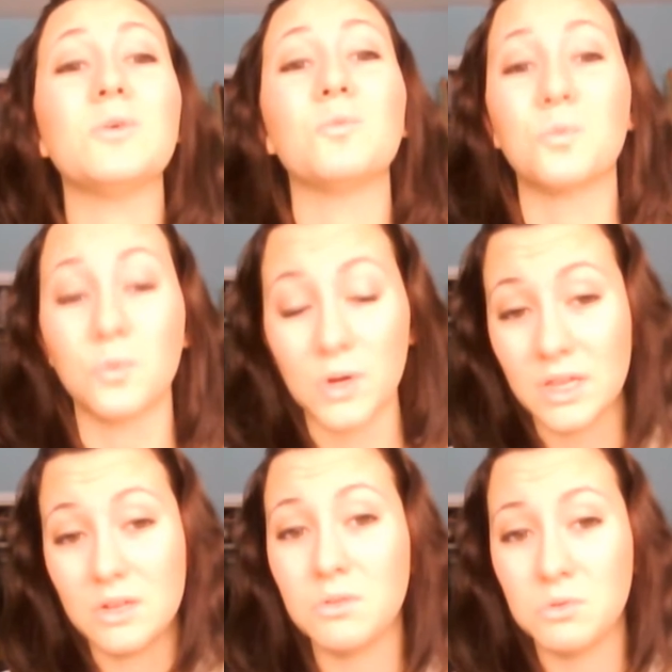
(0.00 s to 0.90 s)
you
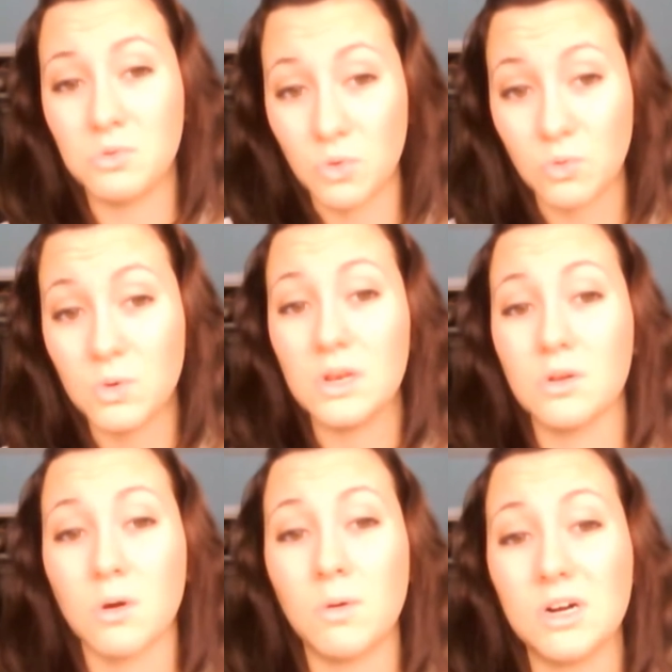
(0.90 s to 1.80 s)
really do need
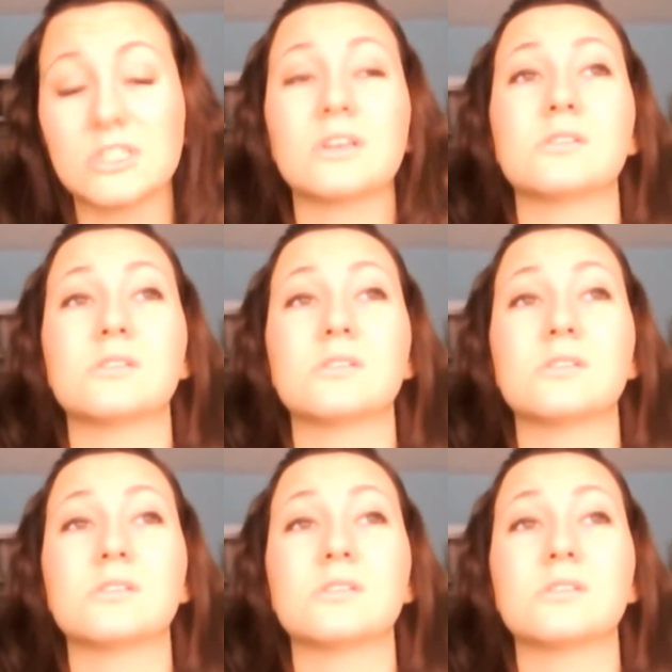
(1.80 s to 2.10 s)
to go watch it.